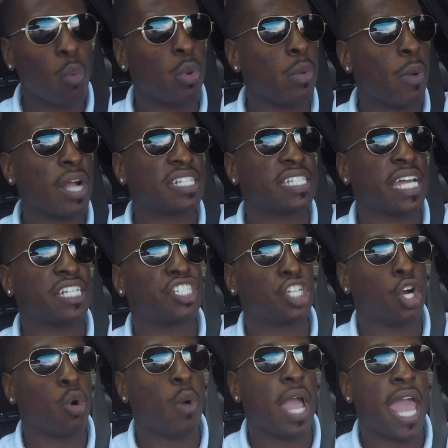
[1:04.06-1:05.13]
We watch that
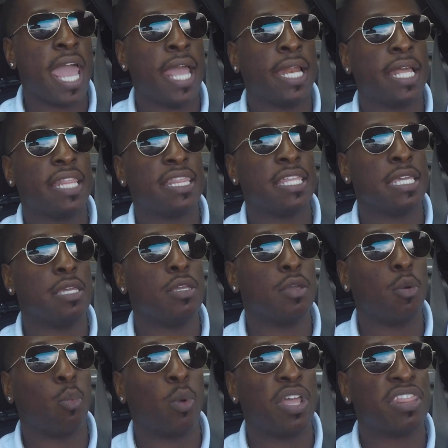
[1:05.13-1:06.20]
show, and
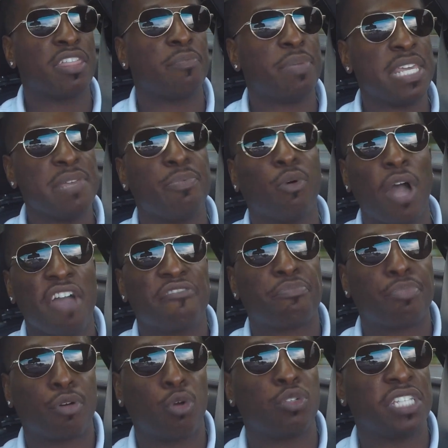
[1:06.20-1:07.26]
when the people have
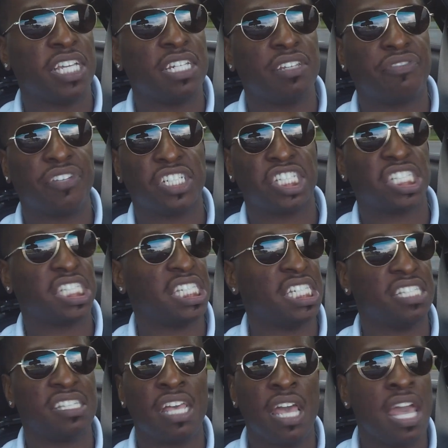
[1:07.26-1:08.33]
protein
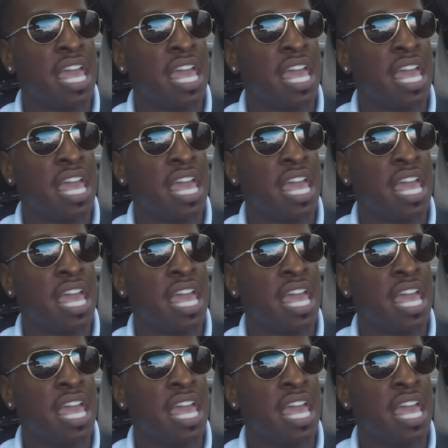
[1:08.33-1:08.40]
deficiencies,